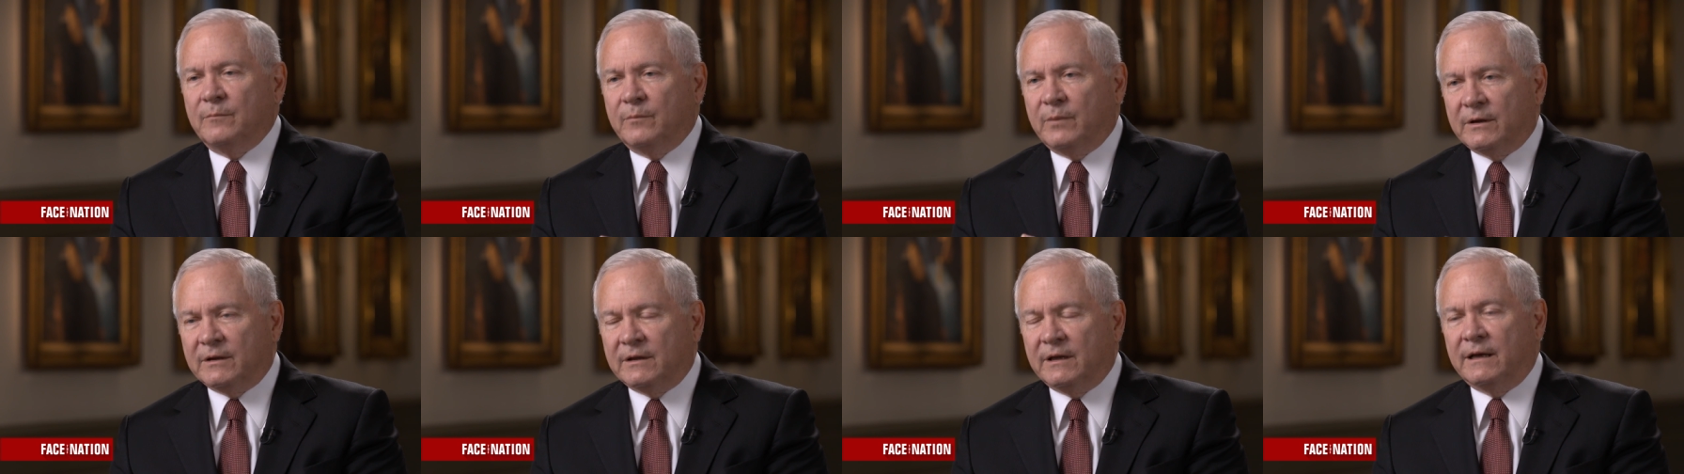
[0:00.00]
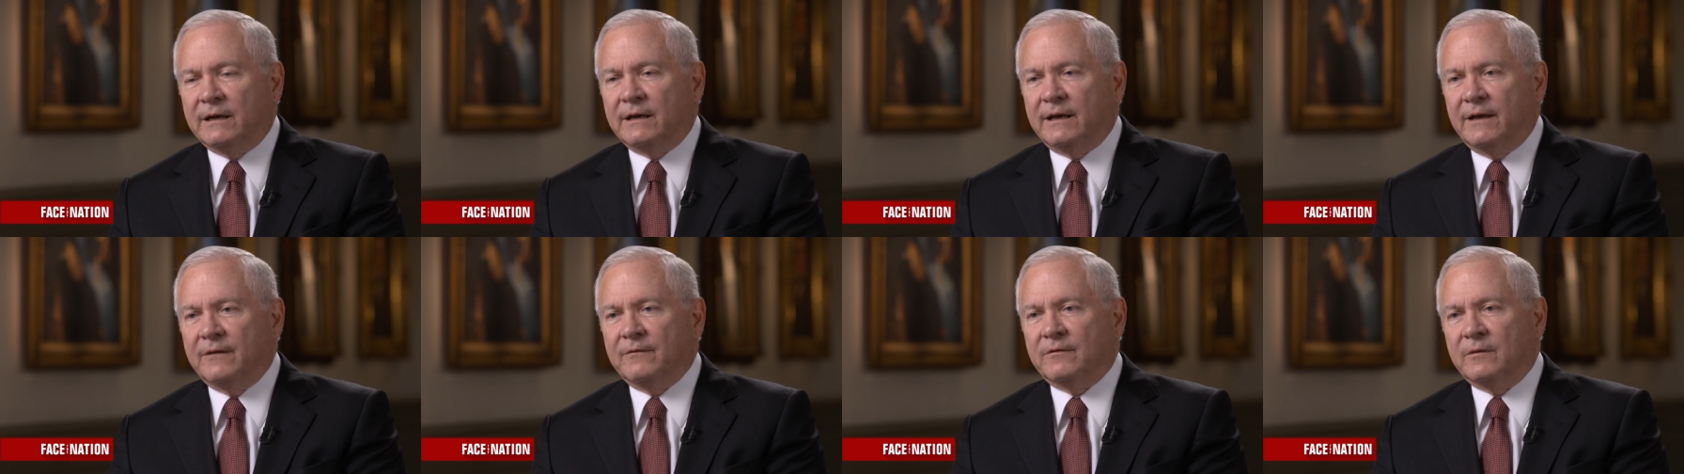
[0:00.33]
but
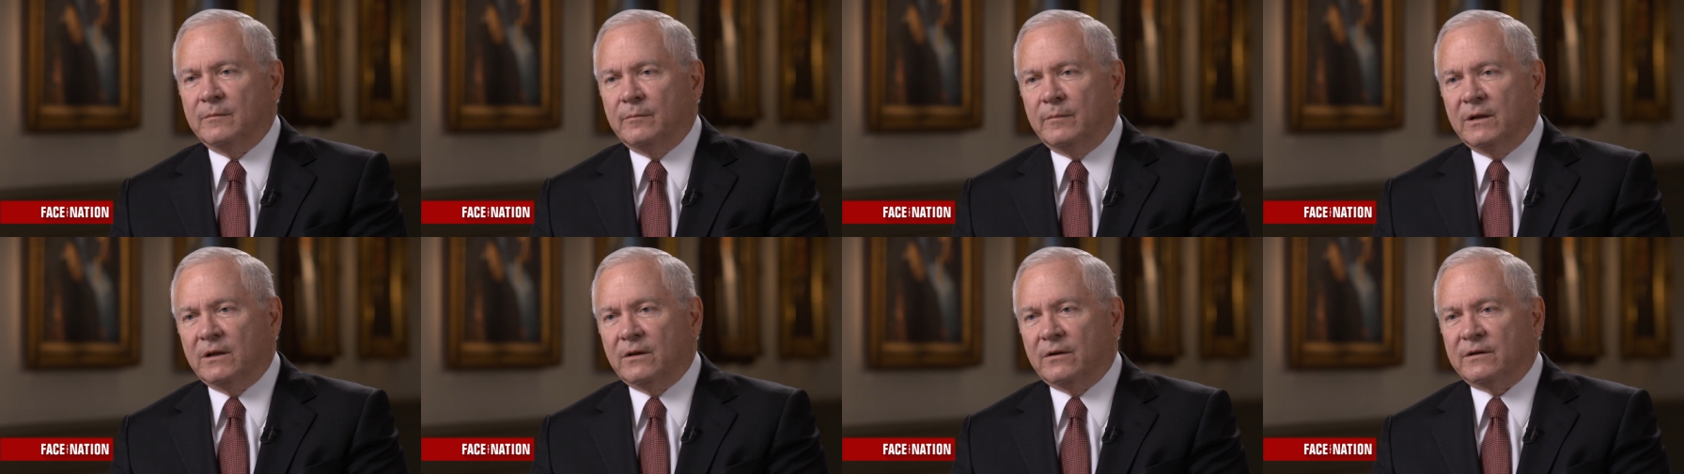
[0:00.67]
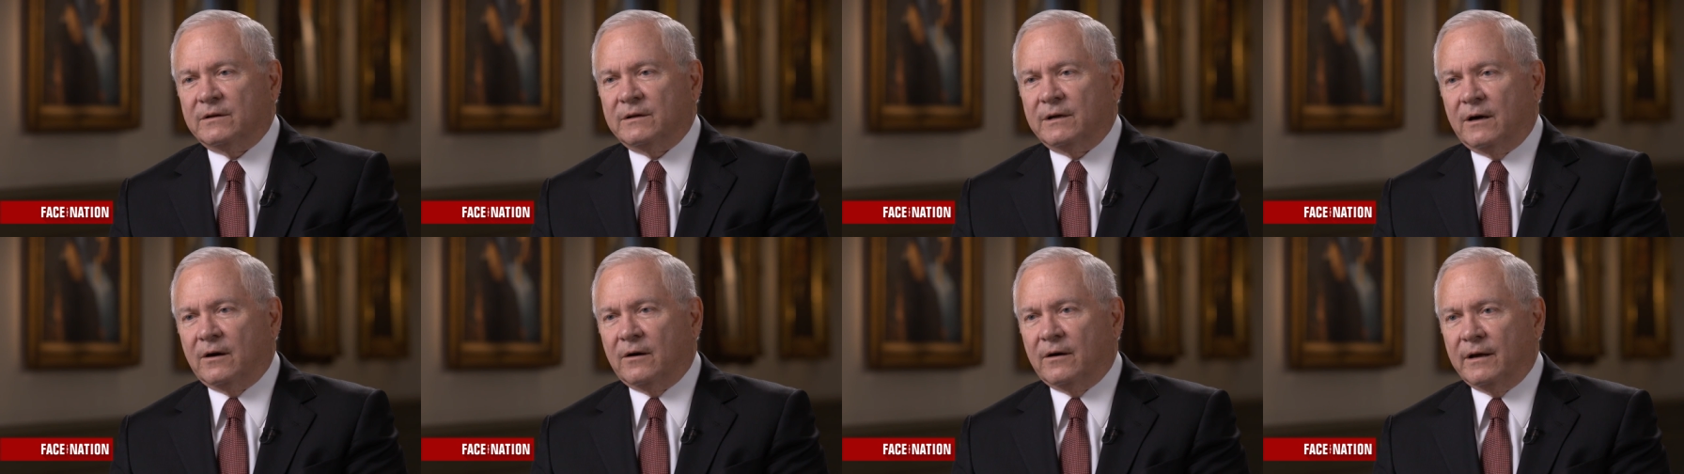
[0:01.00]
then give the
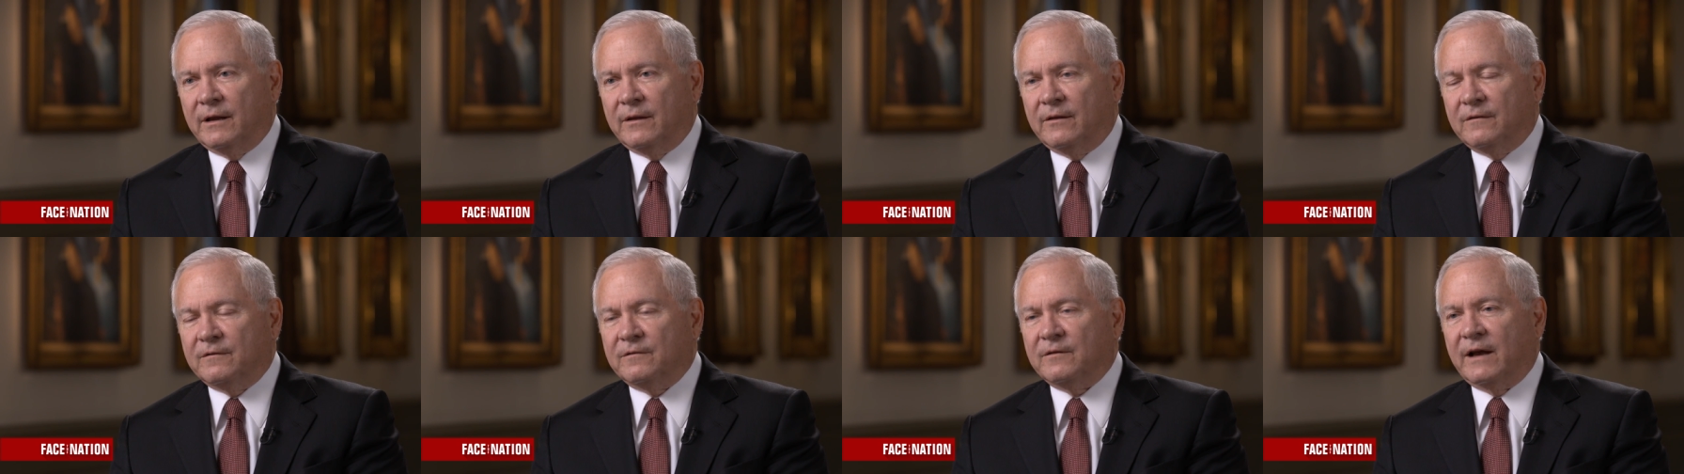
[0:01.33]
military the